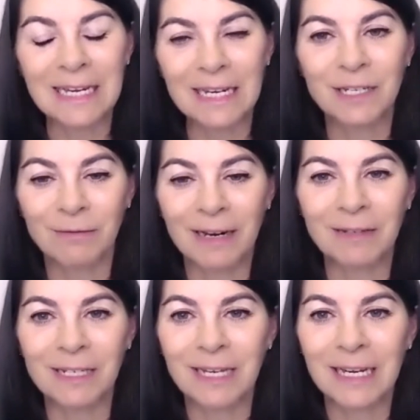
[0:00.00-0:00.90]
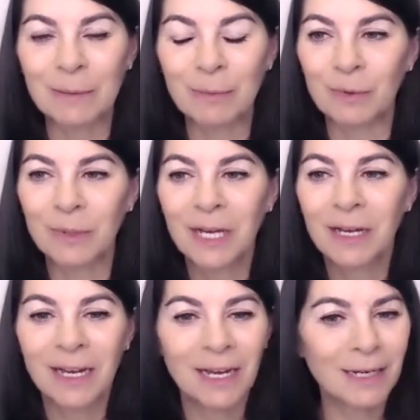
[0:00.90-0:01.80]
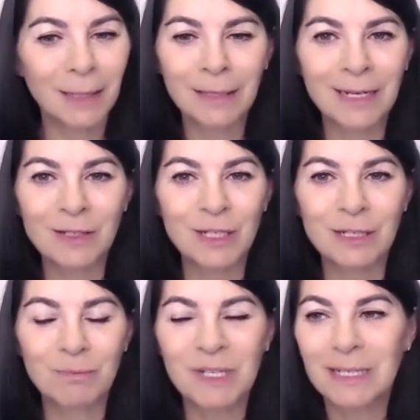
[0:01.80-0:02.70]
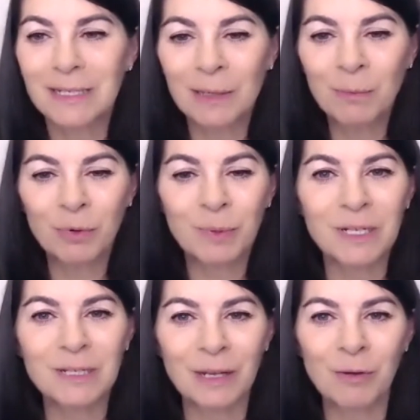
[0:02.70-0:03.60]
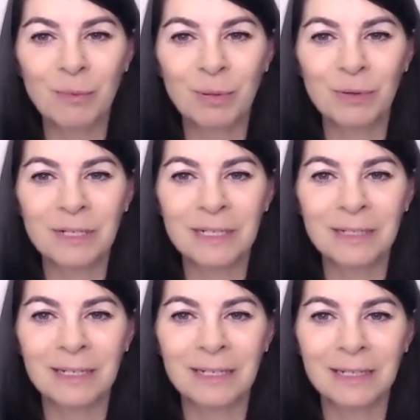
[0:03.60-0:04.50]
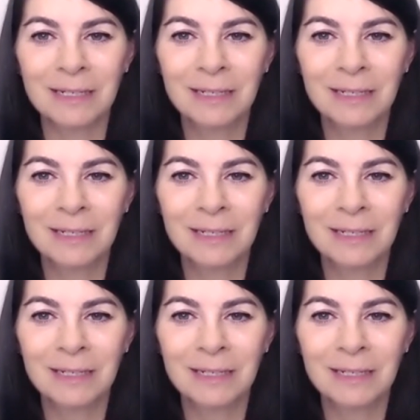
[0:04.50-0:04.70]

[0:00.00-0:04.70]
eat around the table. And I think that's just, it's simple, but it's so important, isn't it?